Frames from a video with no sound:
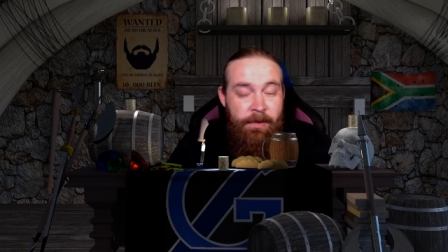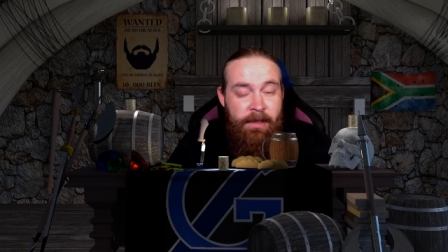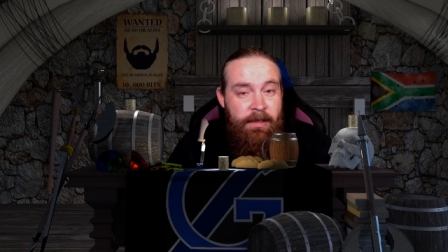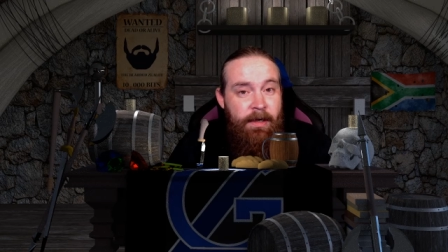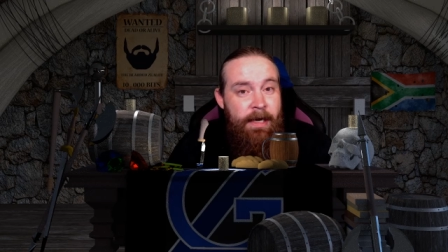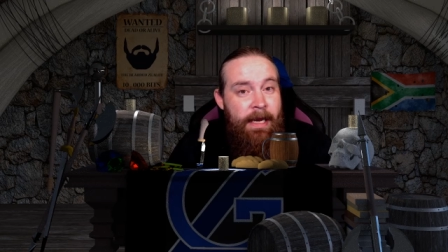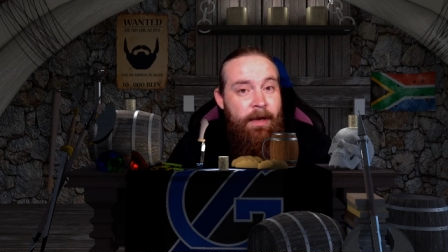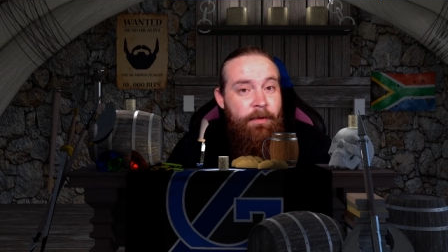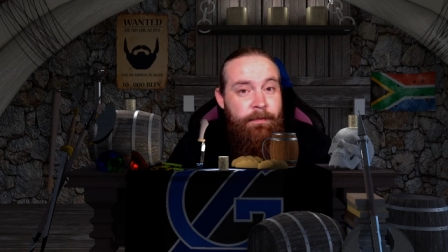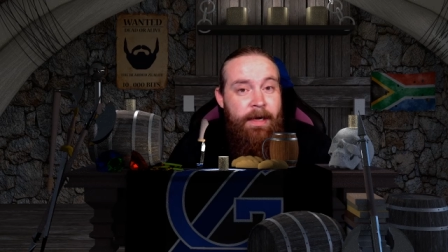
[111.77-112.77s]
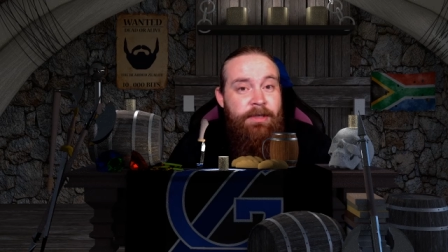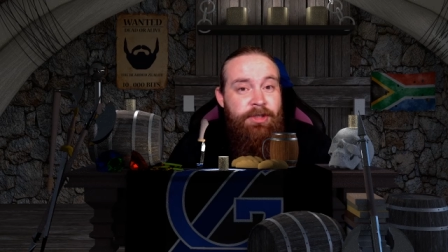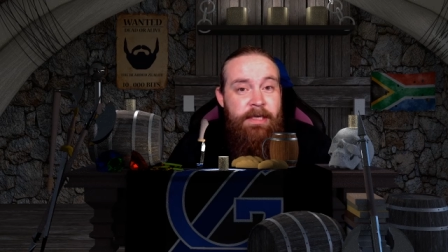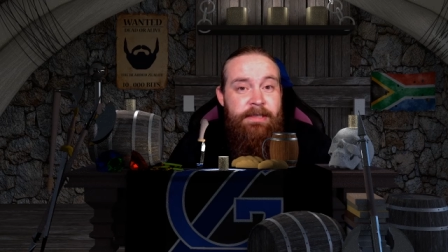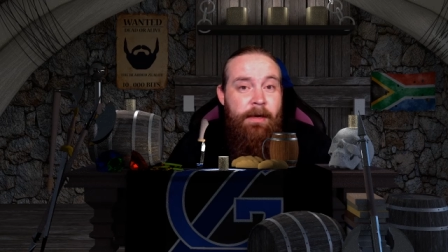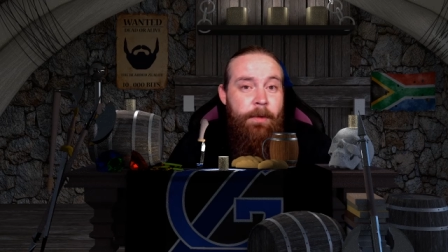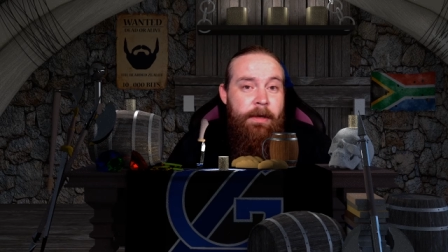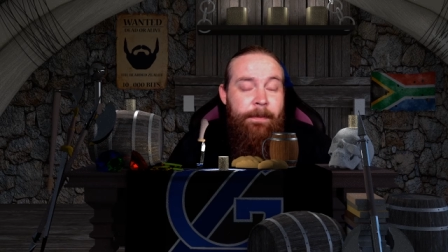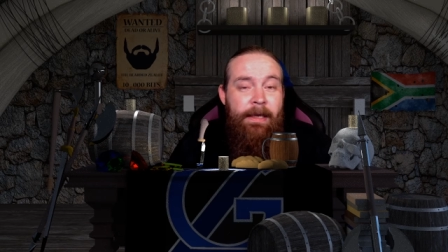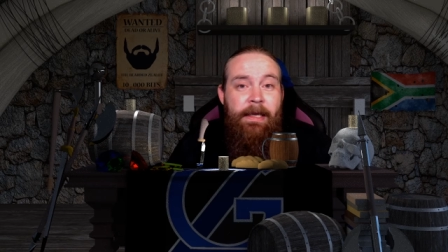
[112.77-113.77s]
the entire Halo franchise that I'm
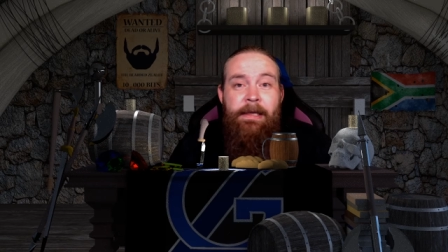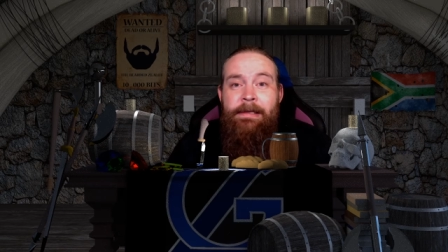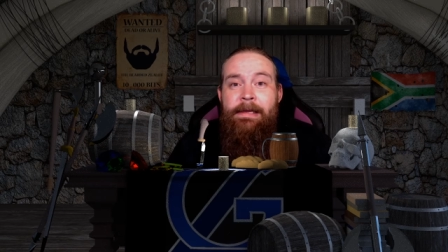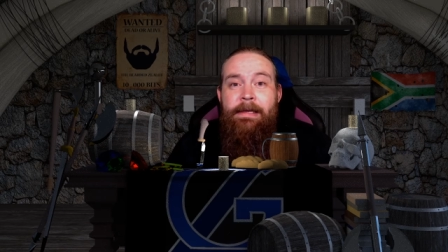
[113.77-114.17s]
going to play.